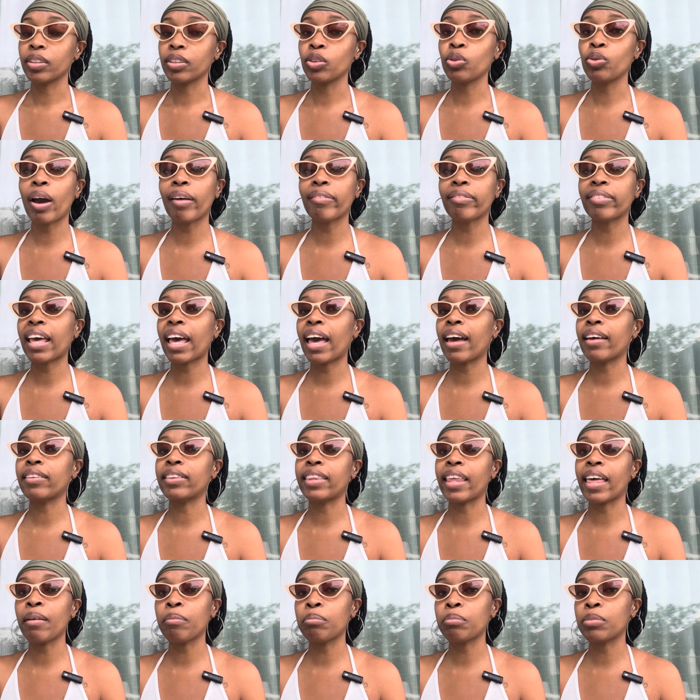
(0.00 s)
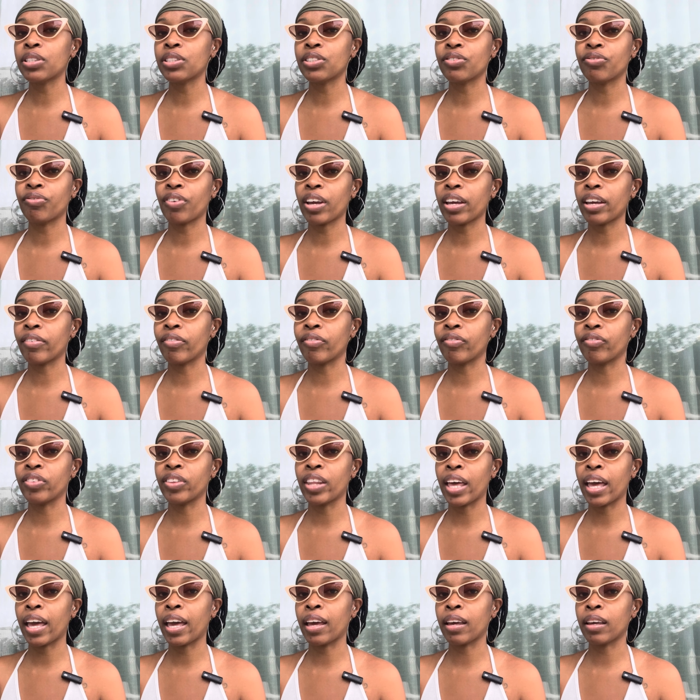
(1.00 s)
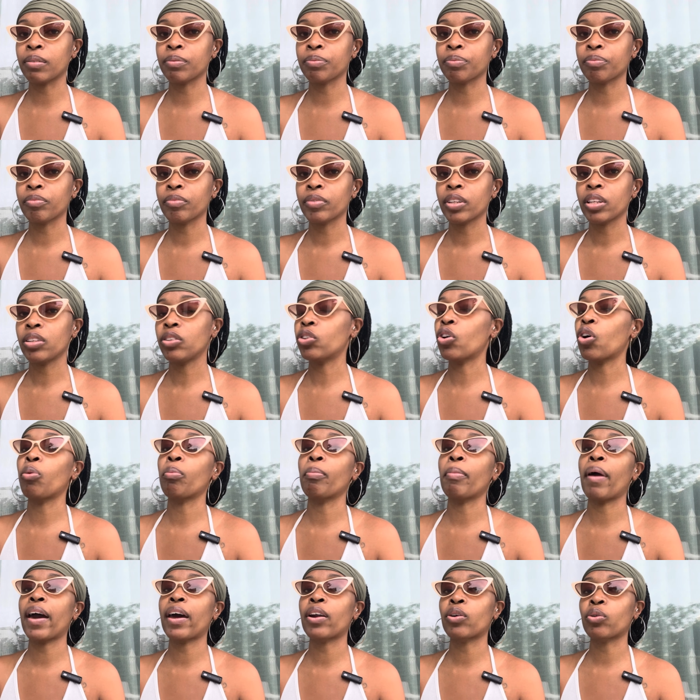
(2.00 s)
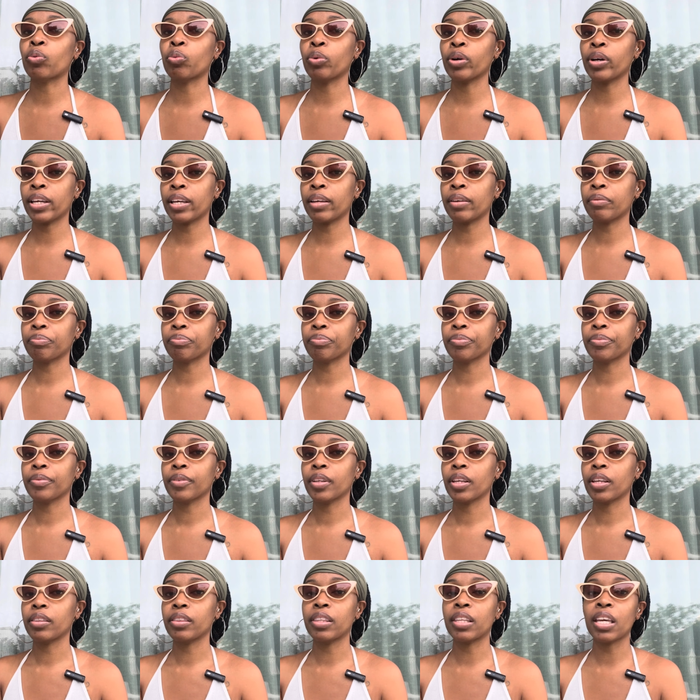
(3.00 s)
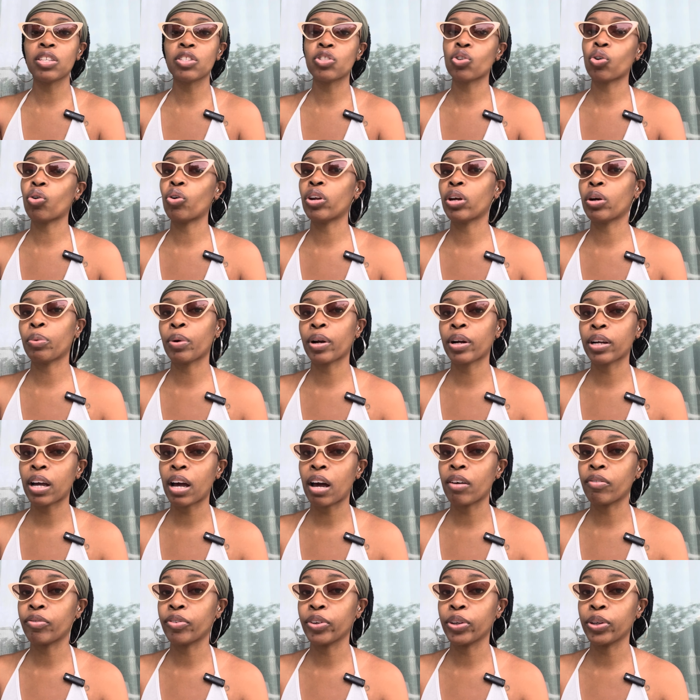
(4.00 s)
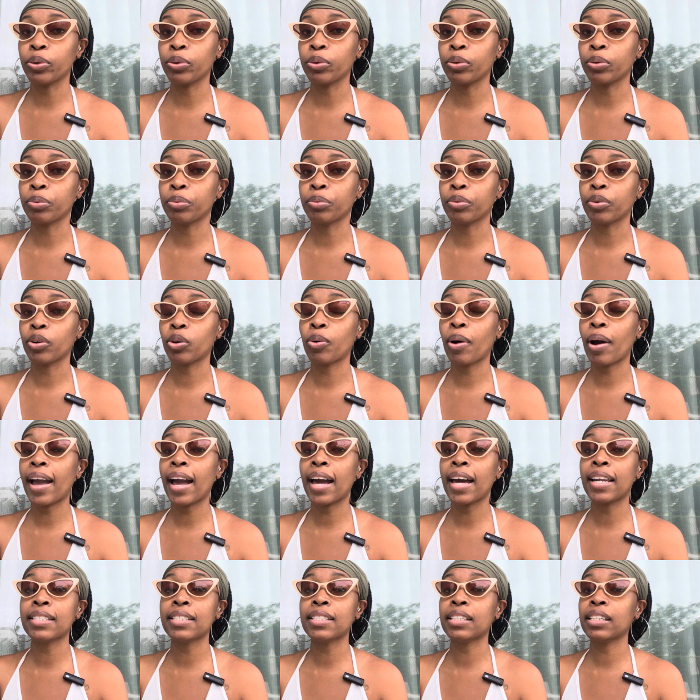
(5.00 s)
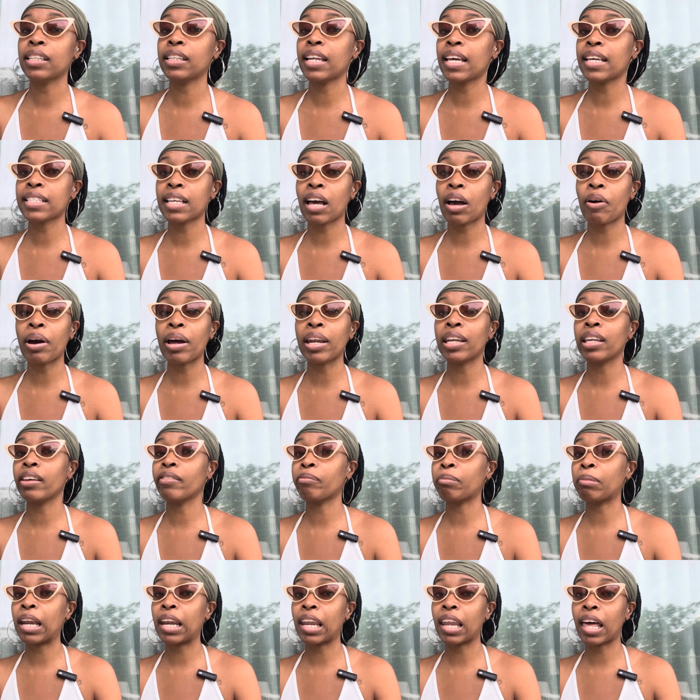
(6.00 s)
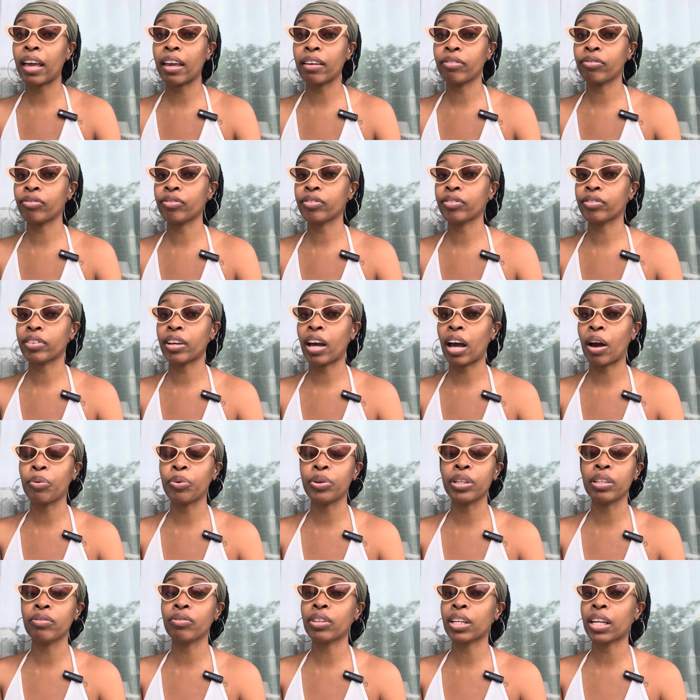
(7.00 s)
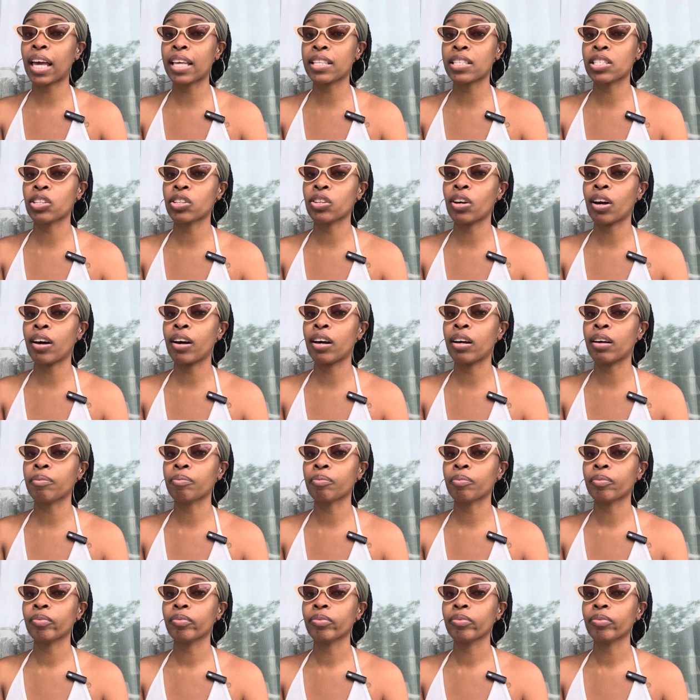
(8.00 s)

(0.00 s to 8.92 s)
You have to have that much faith that no matter what, things are going to work out for you. Quite honestly, that's how I live my life. I wouldn't even lie to y'all.